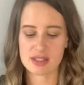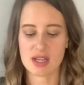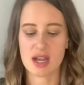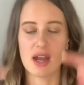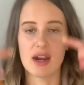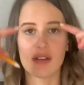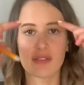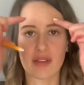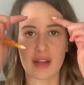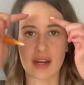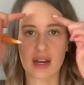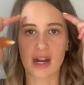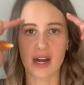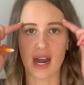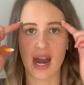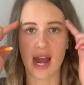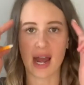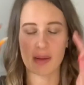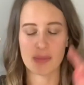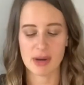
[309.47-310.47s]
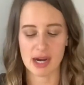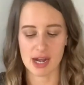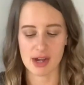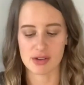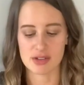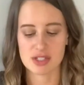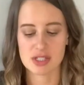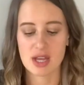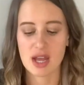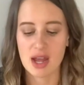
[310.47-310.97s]
kind of like her
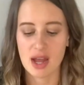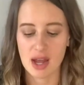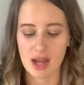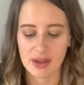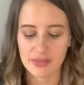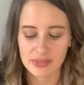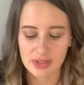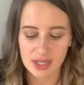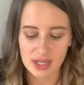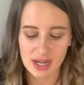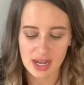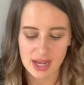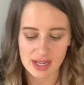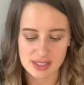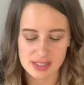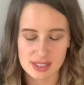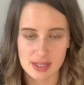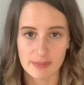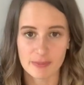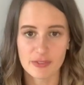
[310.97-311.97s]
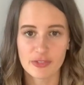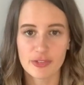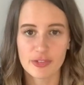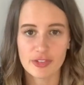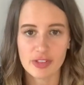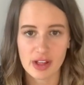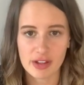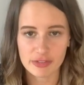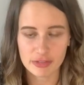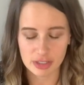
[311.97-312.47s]
eyebrows, I'm gonna add some
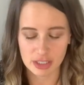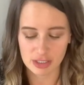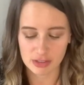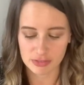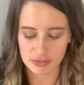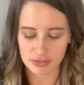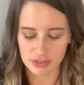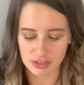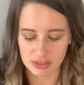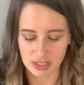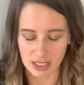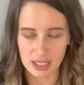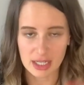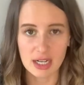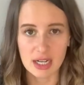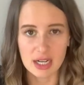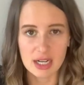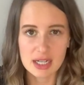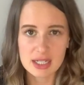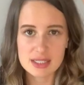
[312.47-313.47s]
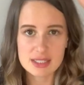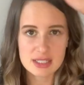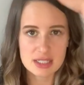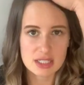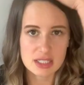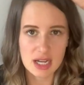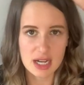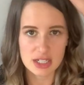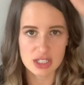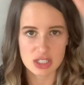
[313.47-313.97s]
fluffy fur right here because it's
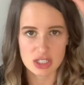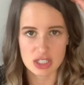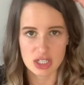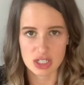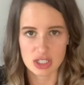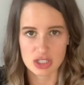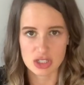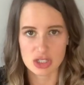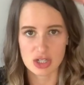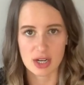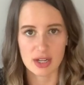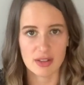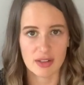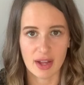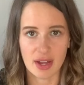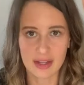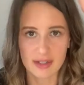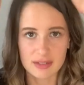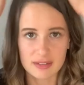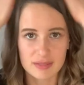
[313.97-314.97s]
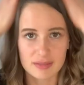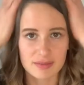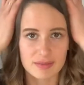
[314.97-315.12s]
not just a straight line.